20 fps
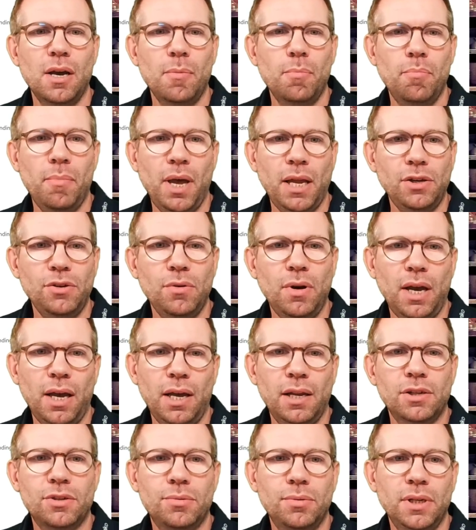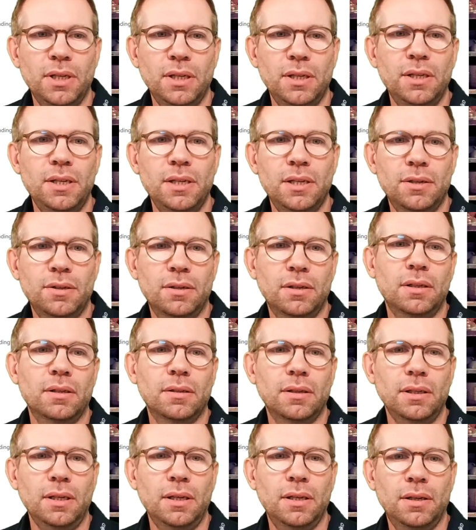menu entry here
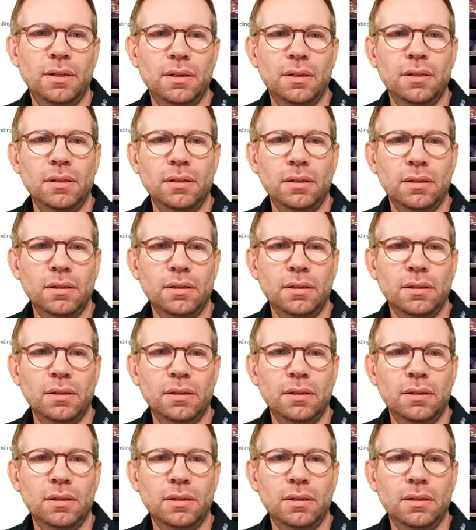in